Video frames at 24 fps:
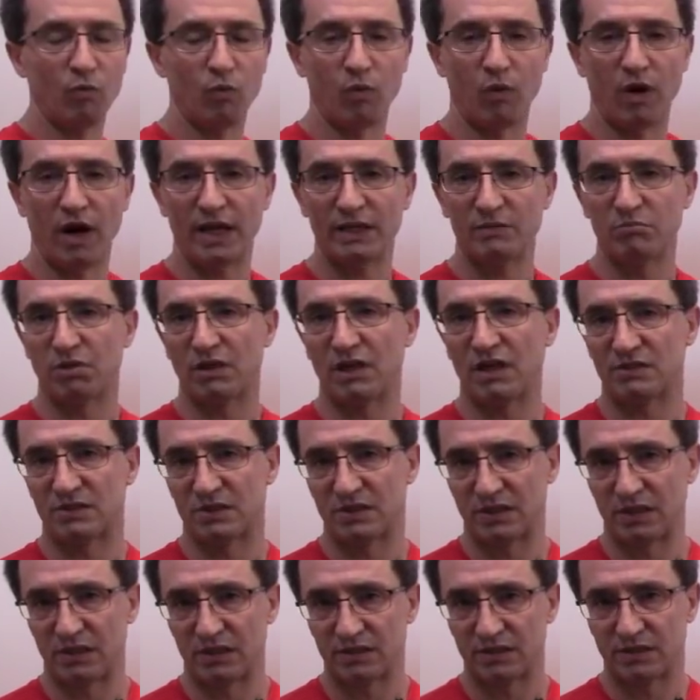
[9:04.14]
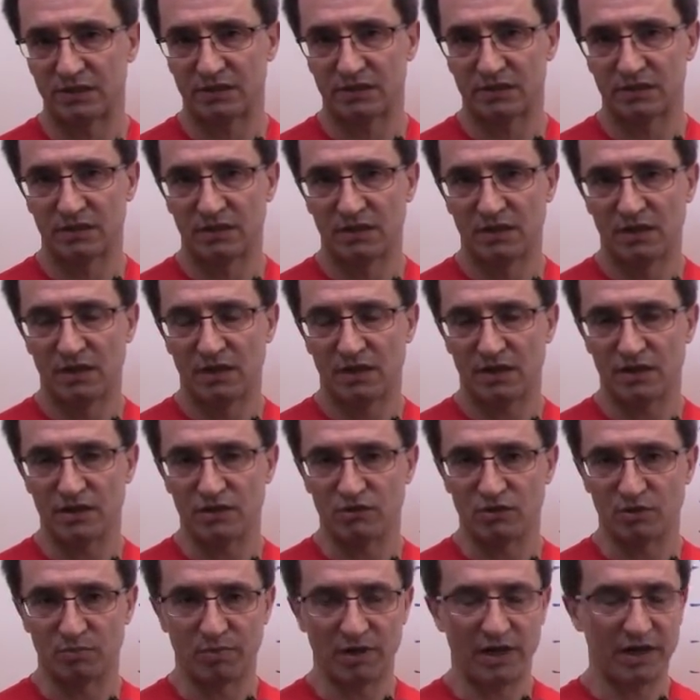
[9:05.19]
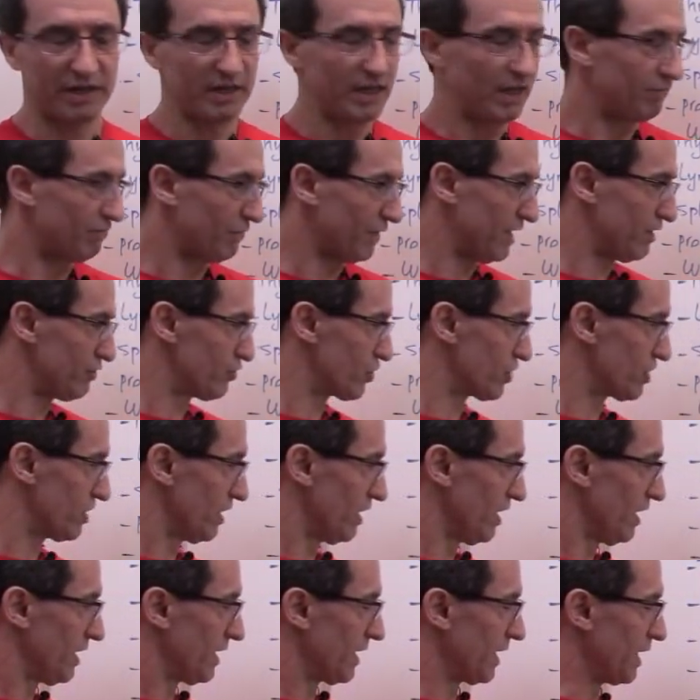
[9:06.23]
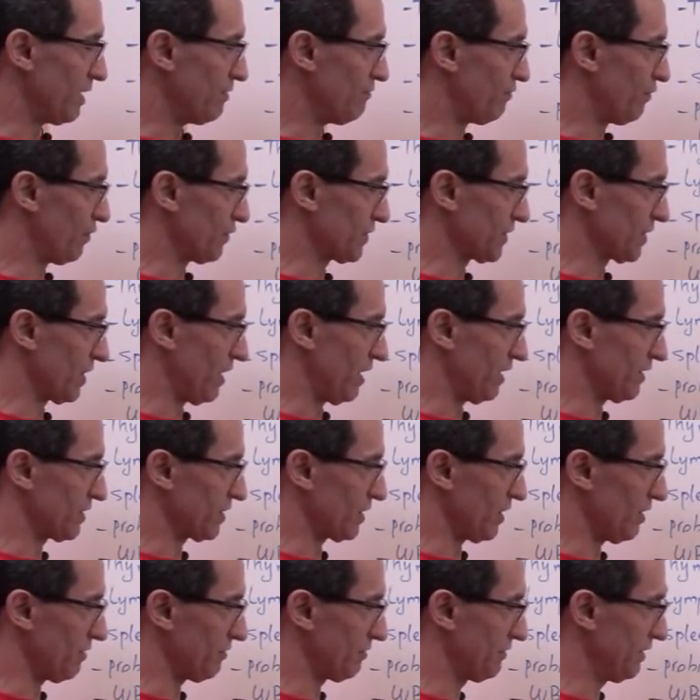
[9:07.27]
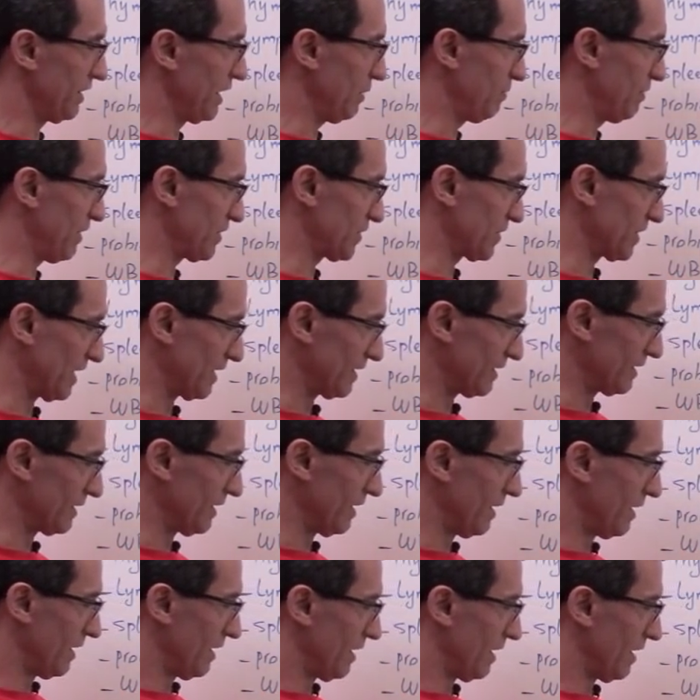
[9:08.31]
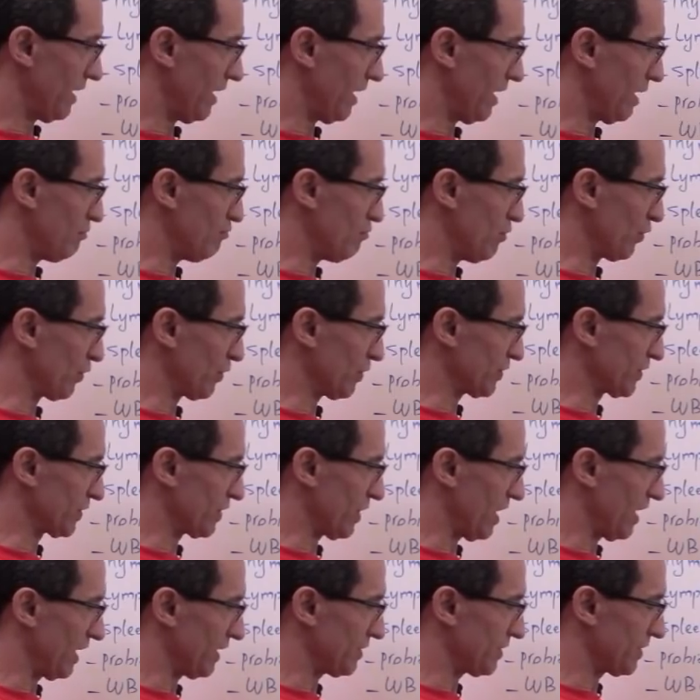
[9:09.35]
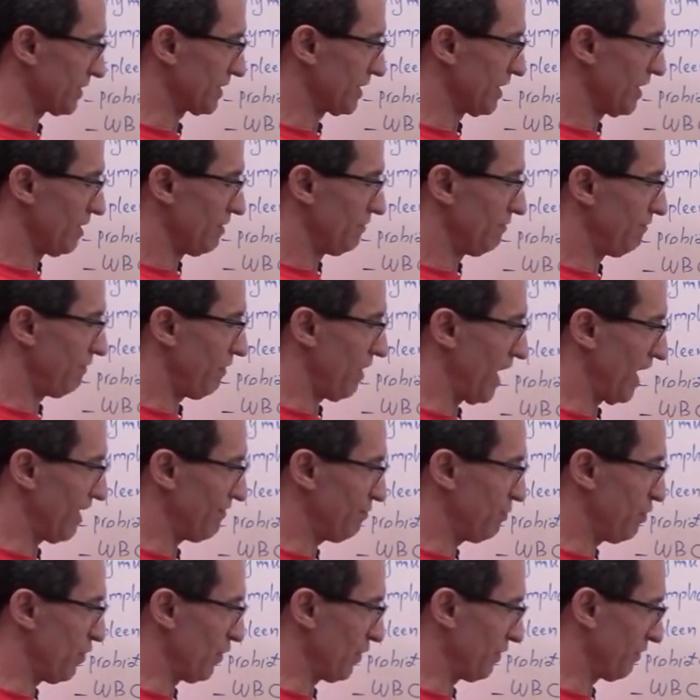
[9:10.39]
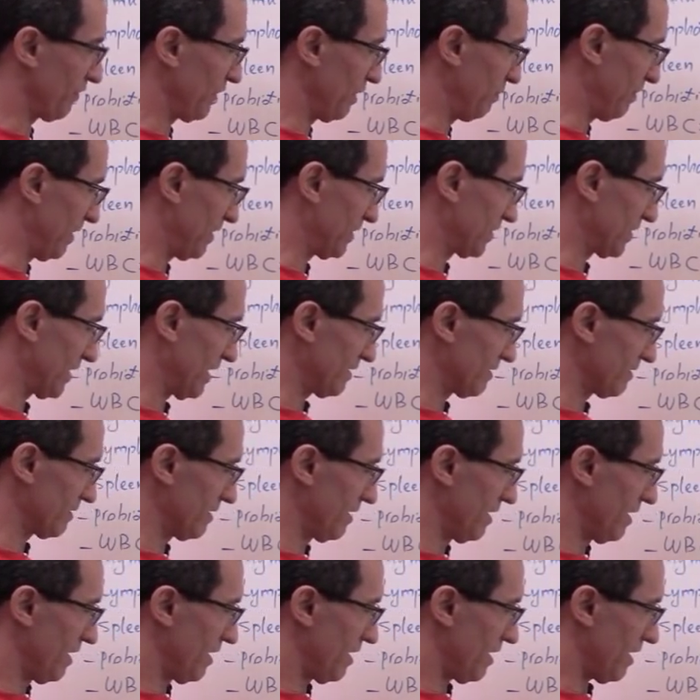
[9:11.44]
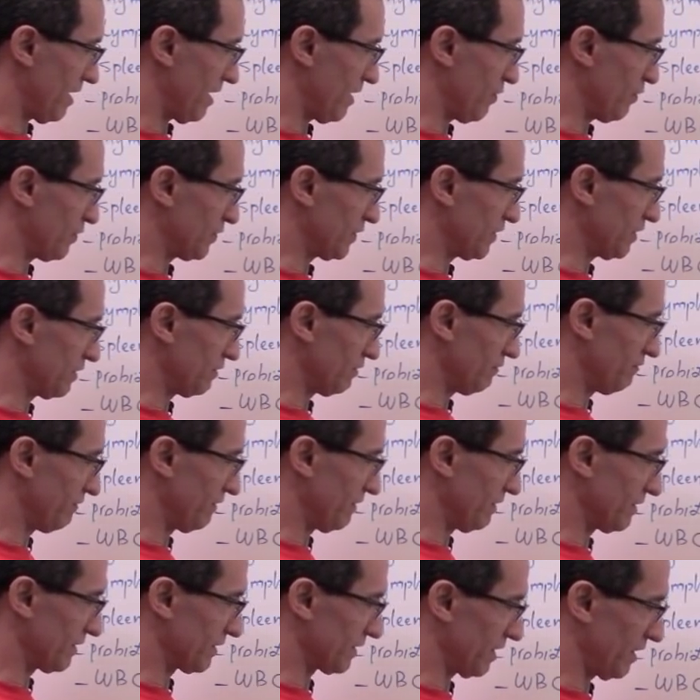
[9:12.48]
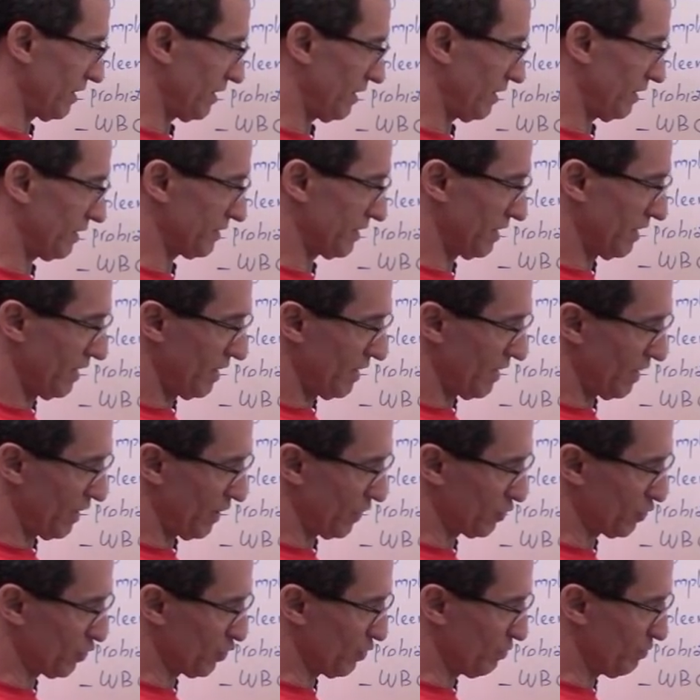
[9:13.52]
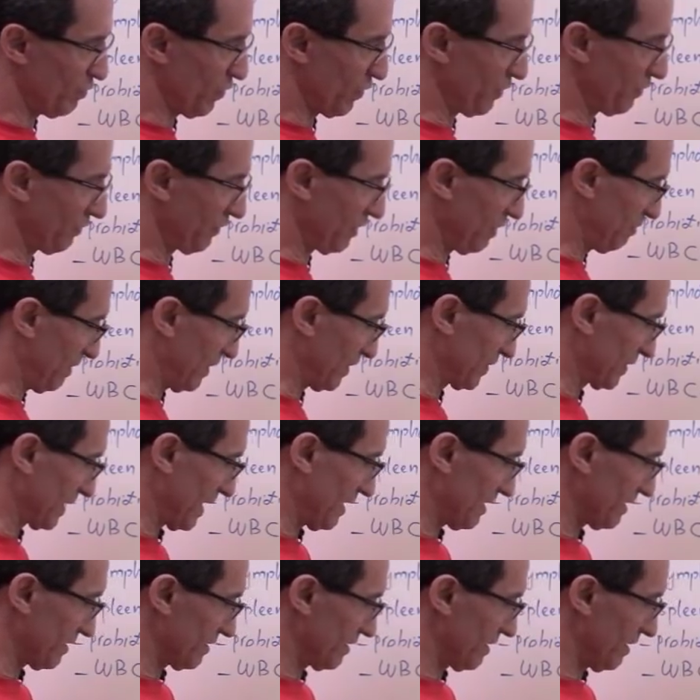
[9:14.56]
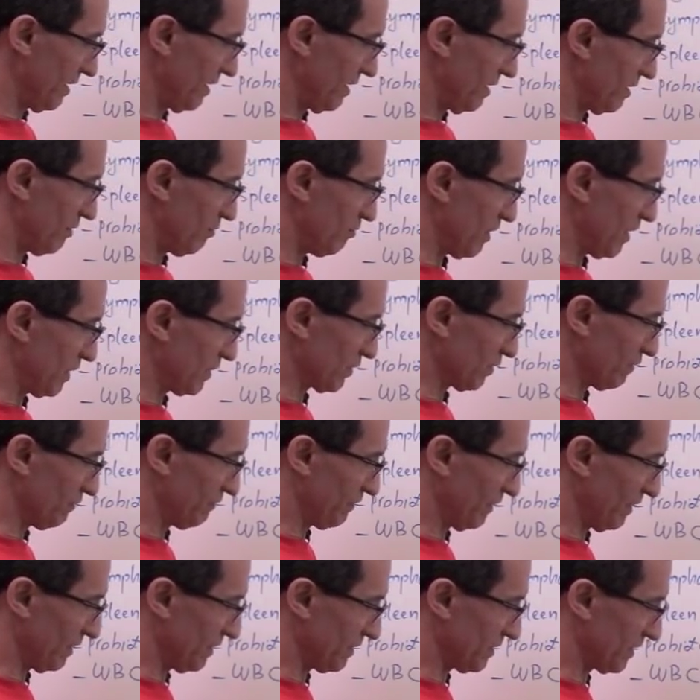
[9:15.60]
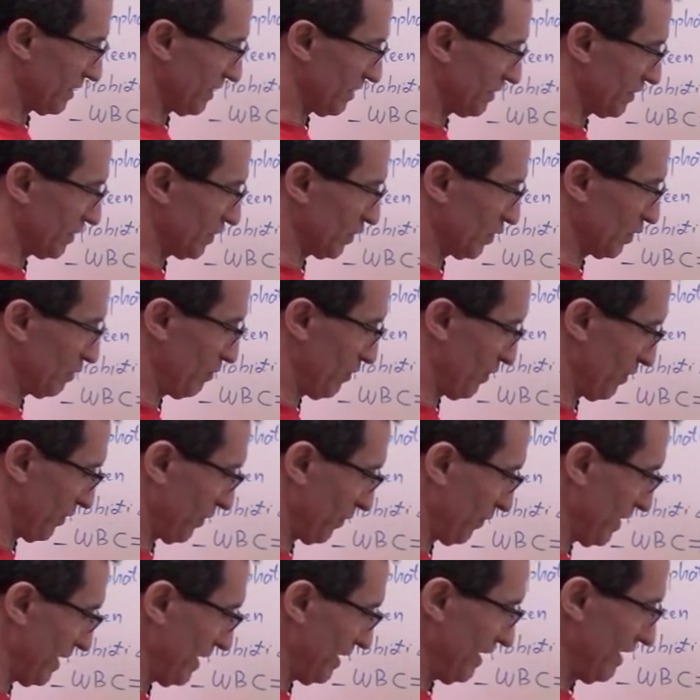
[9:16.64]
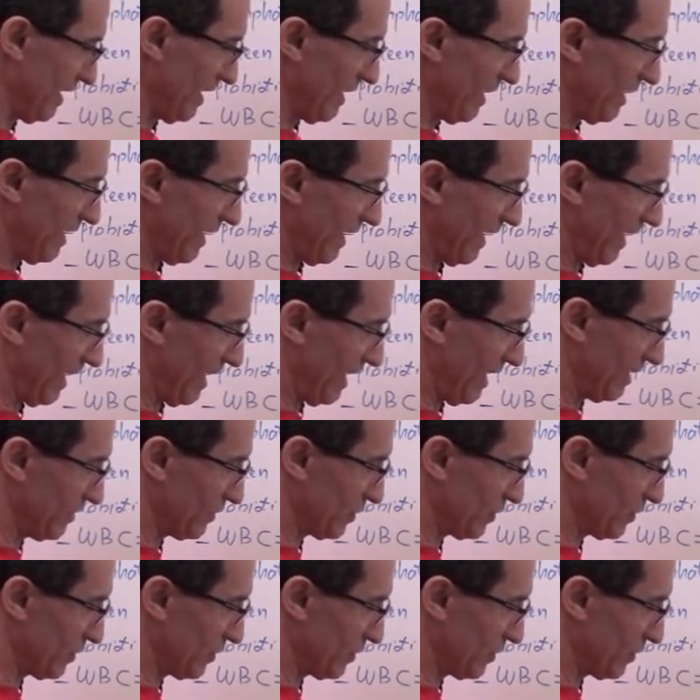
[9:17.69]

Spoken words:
white blood cells in your body average. Lymphocytes are 30%, monocytes 5.3%, eosinophils are 2.3%, basophils 0.3%, and